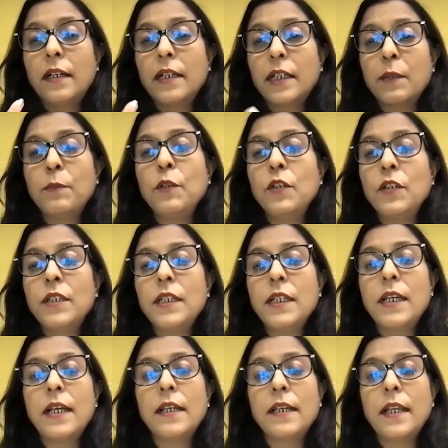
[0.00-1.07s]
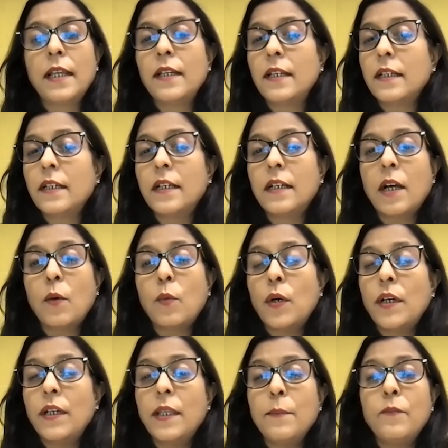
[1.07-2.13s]
community and
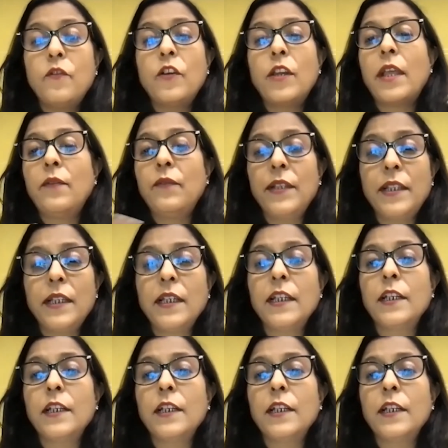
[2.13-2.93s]
covered them for everything,